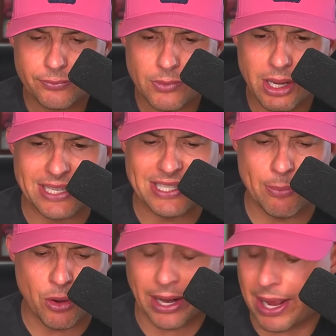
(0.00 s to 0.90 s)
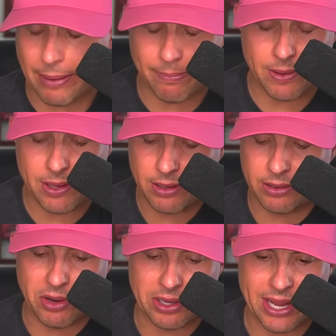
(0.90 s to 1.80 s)
Got someone, I got to
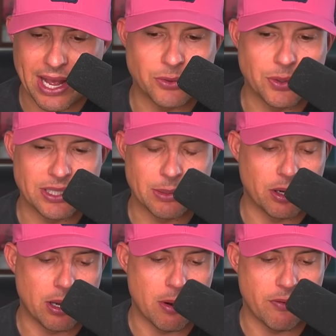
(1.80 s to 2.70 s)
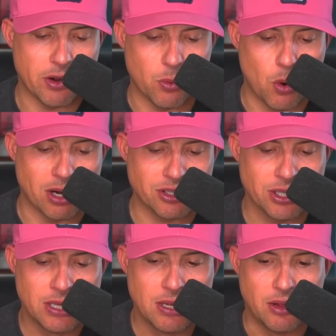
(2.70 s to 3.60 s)
clear out the house. We got someone coming over here to watch
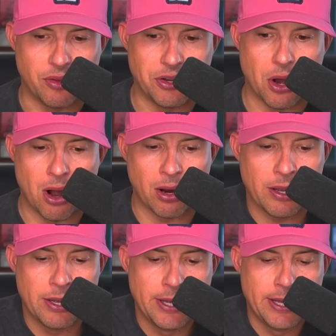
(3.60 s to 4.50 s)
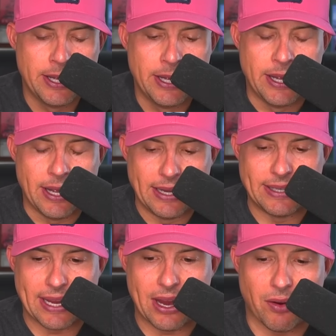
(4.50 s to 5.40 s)
the dog and
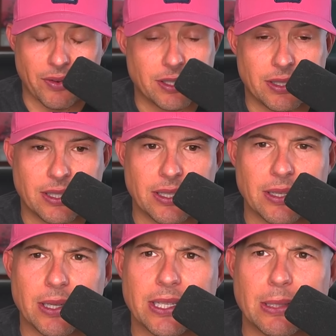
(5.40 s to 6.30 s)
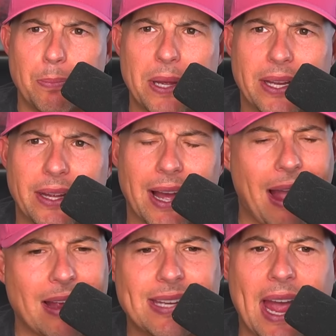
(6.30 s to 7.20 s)
take care of this. It's a big, I
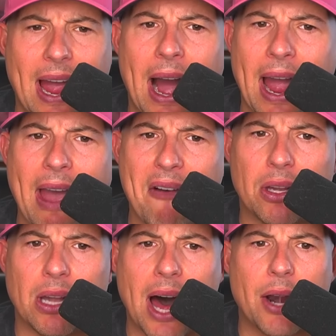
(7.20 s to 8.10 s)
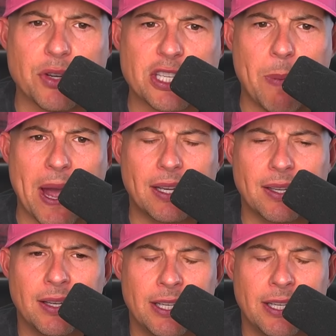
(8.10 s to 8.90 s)
say I have a lot of respect.